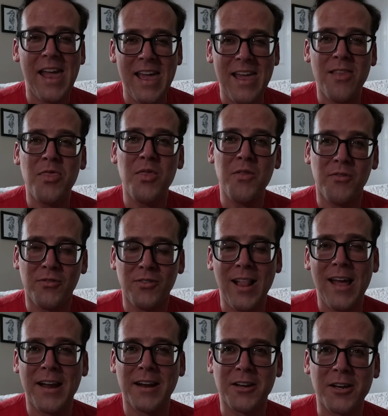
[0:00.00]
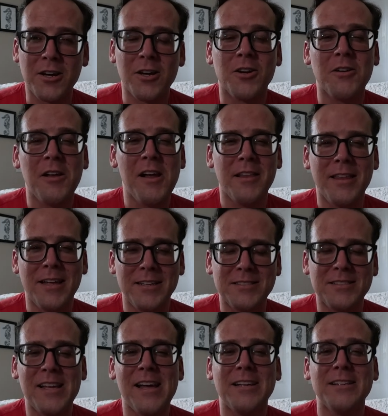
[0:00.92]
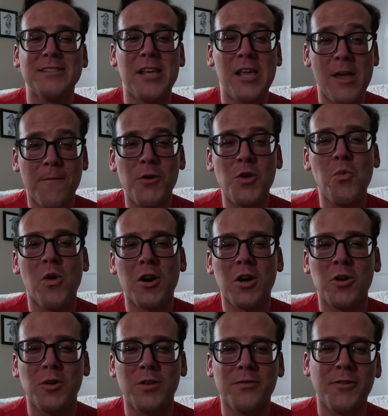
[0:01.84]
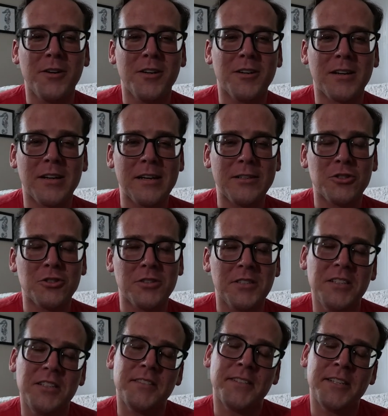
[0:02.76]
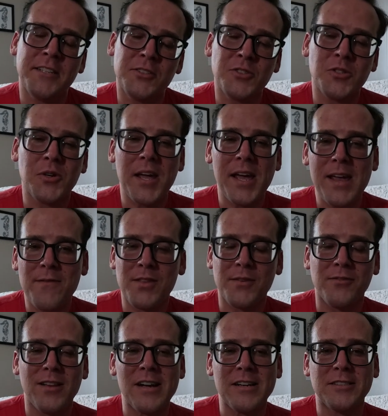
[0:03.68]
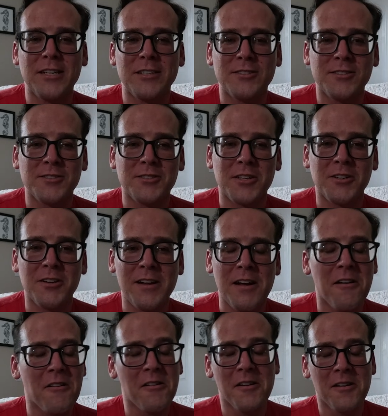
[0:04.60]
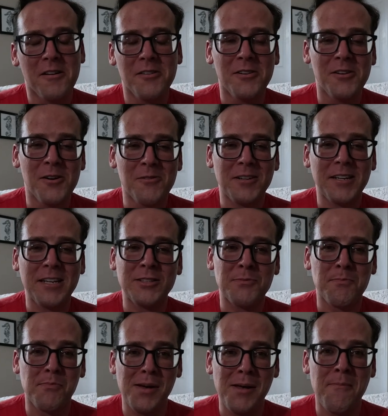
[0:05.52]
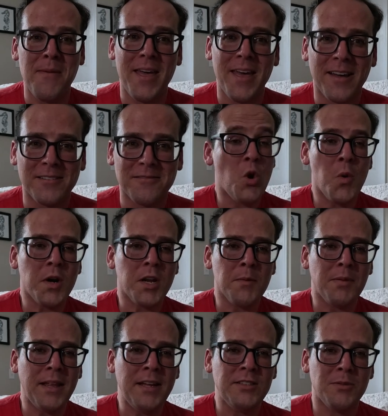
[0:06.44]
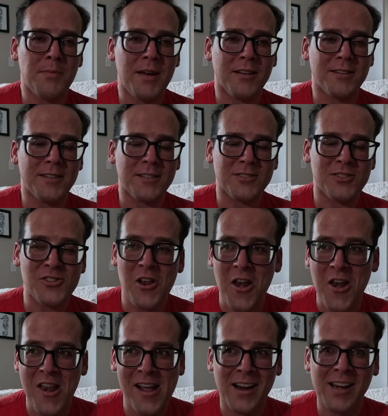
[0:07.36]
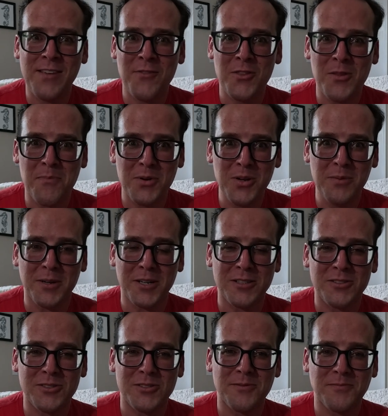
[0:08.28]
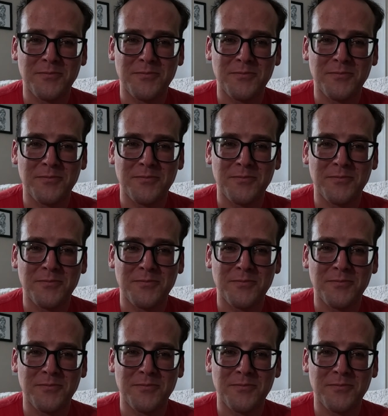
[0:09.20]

in the flag code that says if you want gold for your country, then it's okay if the flag touches the ground. No one gets butt mad. No one complains about this, not even the boomers.